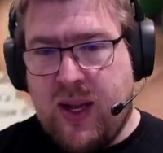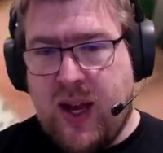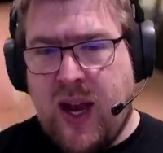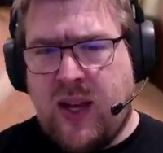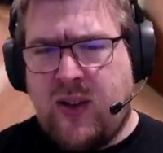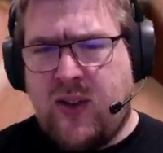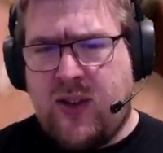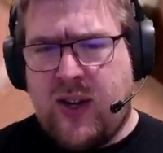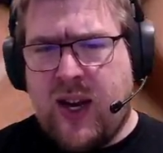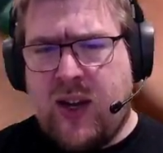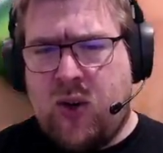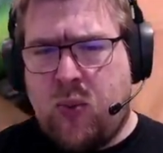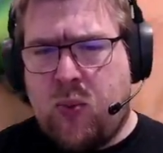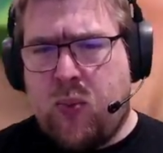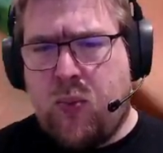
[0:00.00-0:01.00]

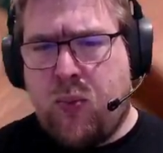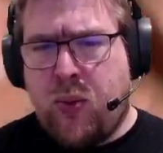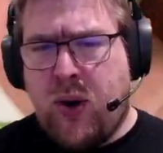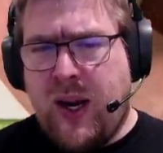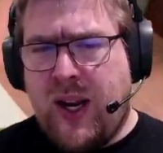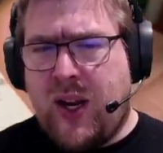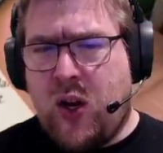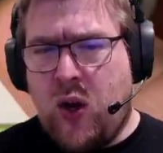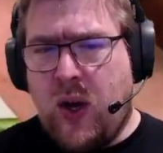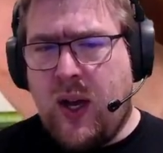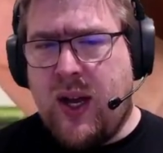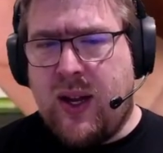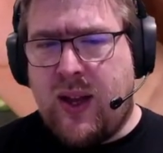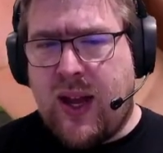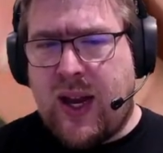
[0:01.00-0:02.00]
It's pretty
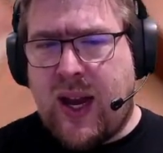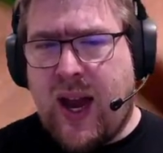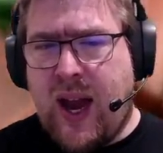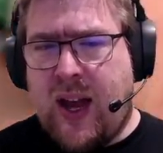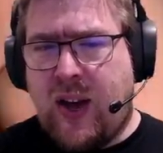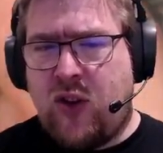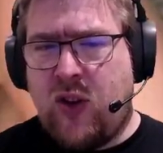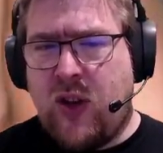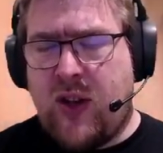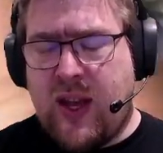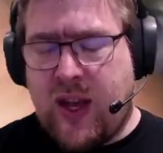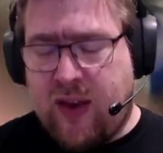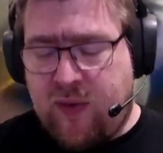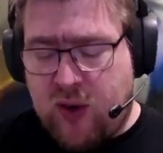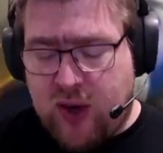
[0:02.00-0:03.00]
good. Like, I actually
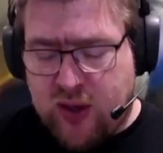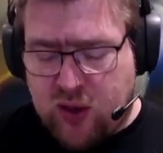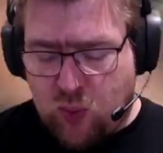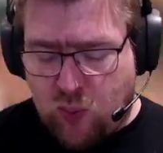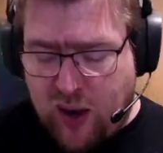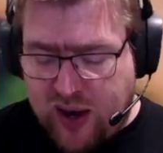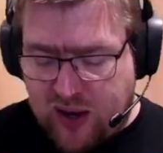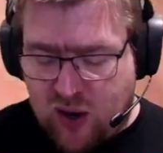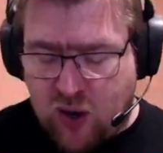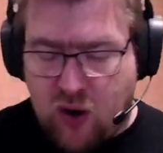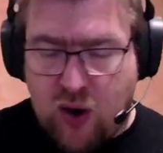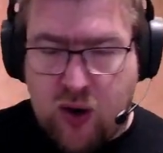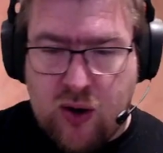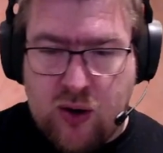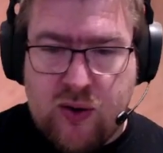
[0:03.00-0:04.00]
think if you get the right
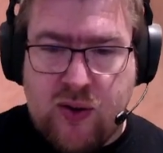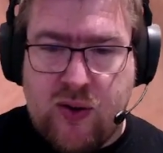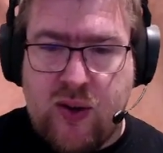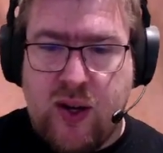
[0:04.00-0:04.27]
cards,